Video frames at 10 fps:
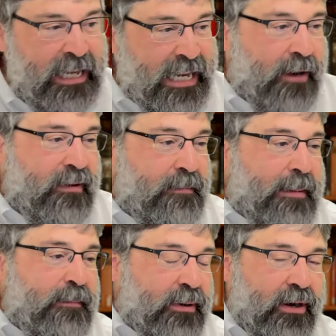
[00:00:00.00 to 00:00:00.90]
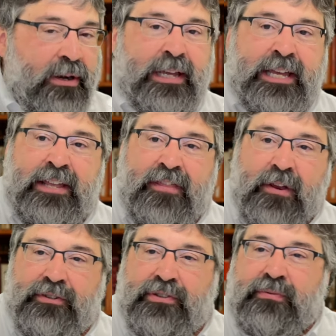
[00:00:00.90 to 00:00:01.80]
Now remember,
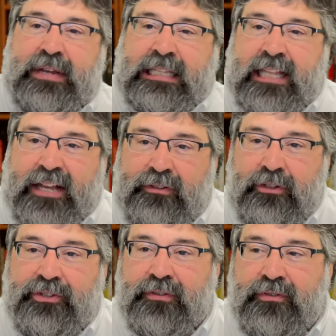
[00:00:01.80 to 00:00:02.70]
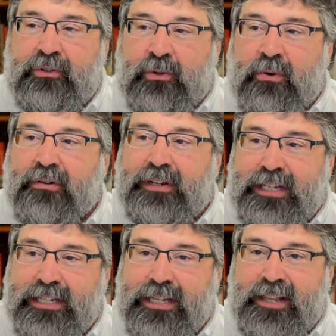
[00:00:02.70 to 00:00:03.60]
there's three levels of
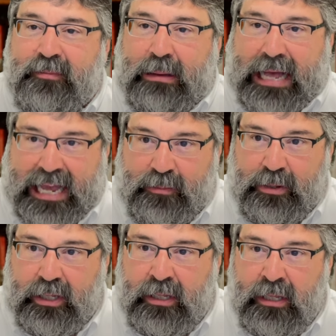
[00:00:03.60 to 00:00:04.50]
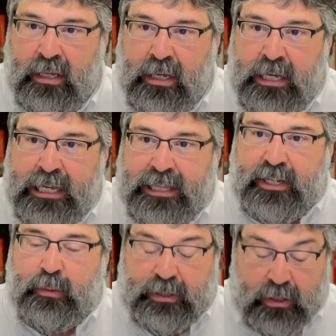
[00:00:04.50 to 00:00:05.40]
stories in the Bible.
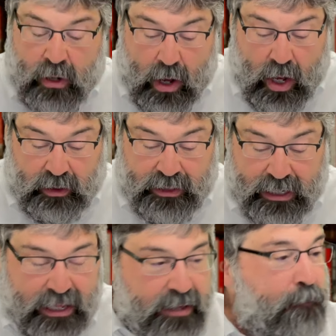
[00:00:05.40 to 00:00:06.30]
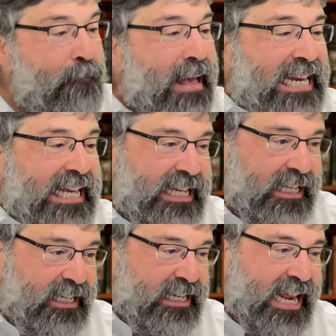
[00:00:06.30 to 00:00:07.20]
There's what's called the
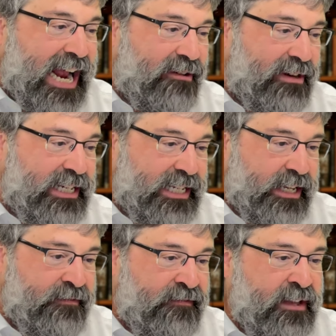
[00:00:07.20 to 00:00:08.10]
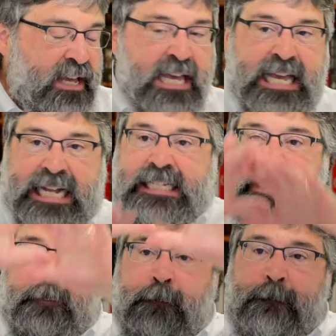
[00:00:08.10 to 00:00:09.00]
meta narrative. It's
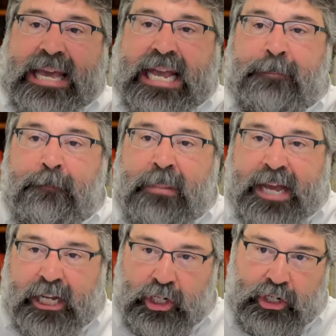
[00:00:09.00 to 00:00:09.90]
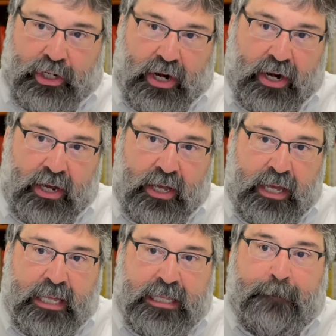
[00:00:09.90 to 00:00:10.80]
the big picture,
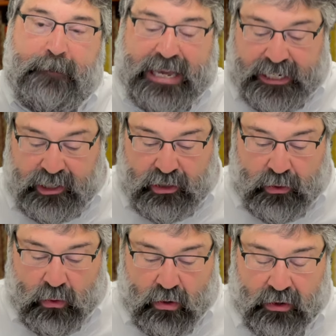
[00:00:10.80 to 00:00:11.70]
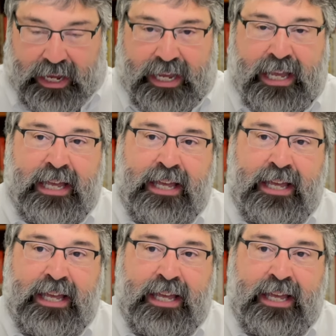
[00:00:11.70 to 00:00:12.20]
the big story.